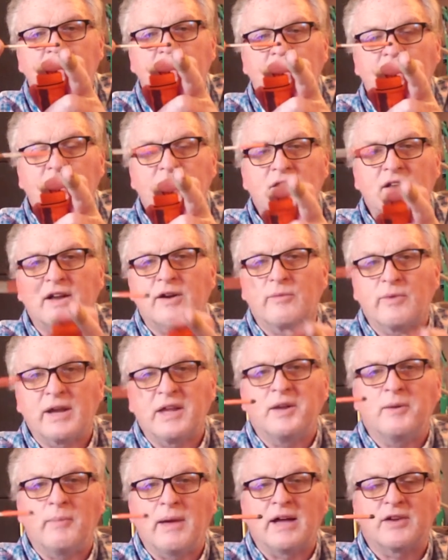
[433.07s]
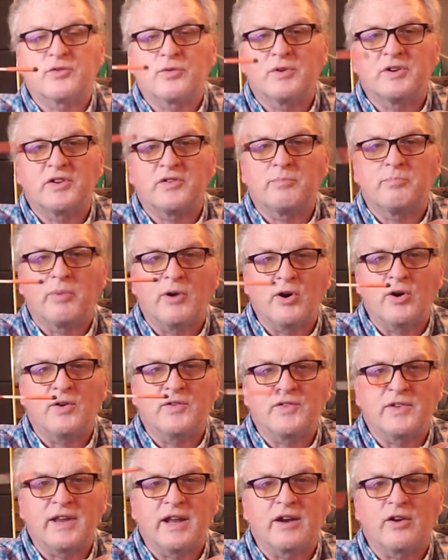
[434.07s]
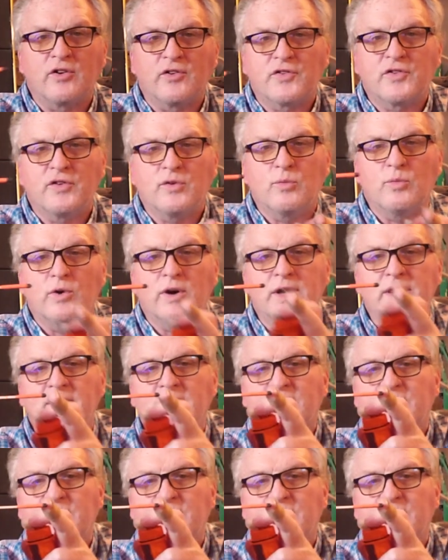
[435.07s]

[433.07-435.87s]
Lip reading: They aren't like a regular match where it just burns and then it goes to the wood.